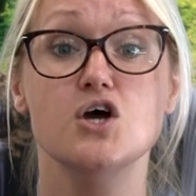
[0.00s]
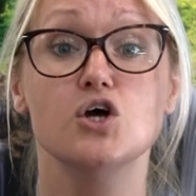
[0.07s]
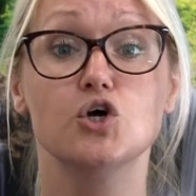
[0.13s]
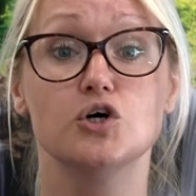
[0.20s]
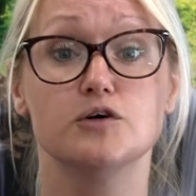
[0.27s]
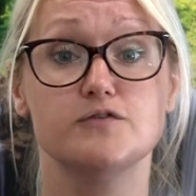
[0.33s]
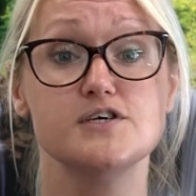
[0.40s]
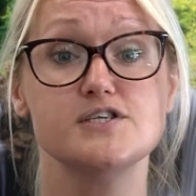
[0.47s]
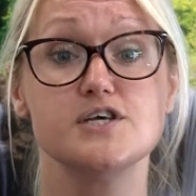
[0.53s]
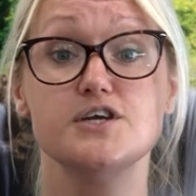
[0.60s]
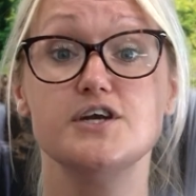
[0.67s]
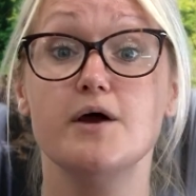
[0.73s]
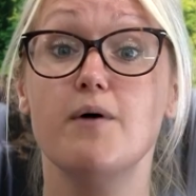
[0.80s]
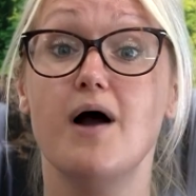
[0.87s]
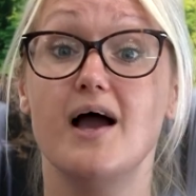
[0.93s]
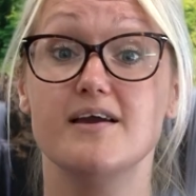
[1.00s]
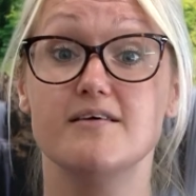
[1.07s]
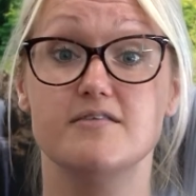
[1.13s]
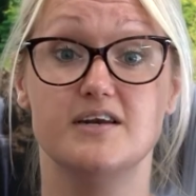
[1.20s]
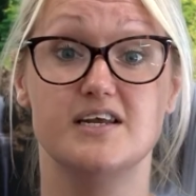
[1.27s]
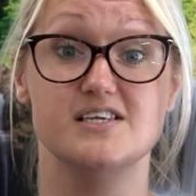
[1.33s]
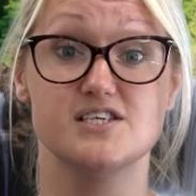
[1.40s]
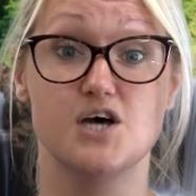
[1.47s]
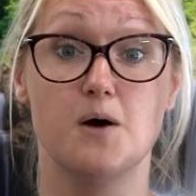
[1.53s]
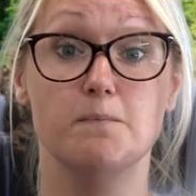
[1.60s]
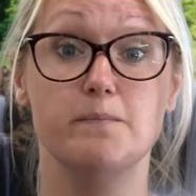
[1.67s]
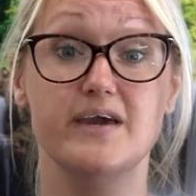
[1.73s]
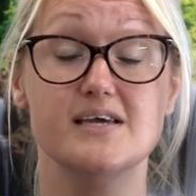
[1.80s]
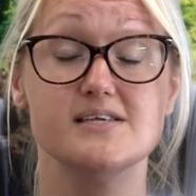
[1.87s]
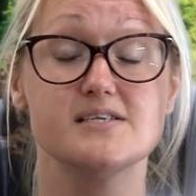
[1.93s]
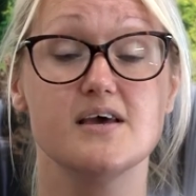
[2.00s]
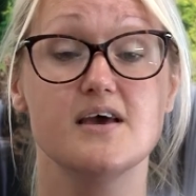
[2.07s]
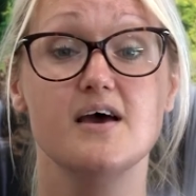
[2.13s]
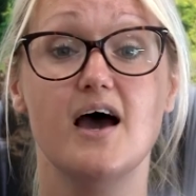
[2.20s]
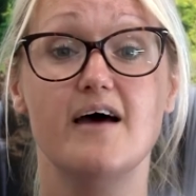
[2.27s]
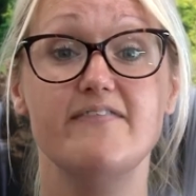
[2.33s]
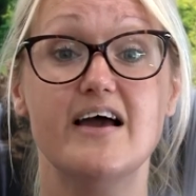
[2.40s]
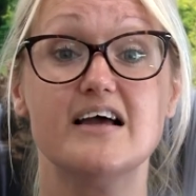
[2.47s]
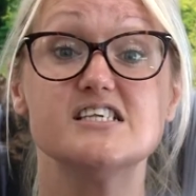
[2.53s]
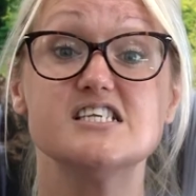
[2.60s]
covers no higher than its armpits, and that's